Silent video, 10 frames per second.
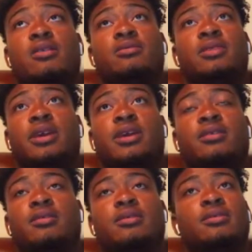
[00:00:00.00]
I don't
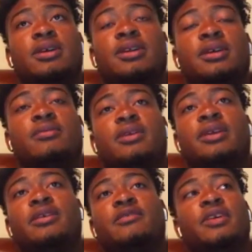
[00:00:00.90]
think they won
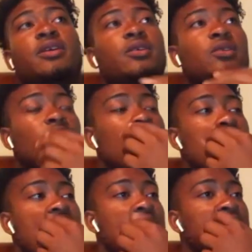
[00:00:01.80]
out of Vito in a
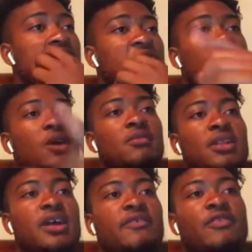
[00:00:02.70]
while. I mean, it's probably
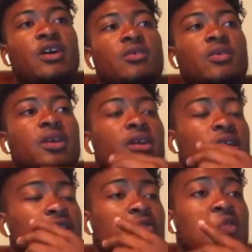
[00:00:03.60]
that following year
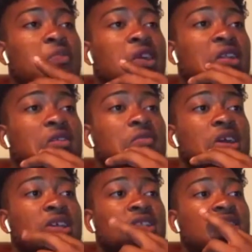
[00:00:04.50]
because we played them
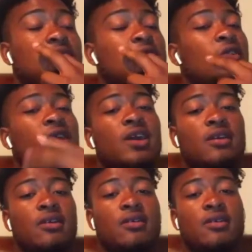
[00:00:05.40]
at Seminole that year.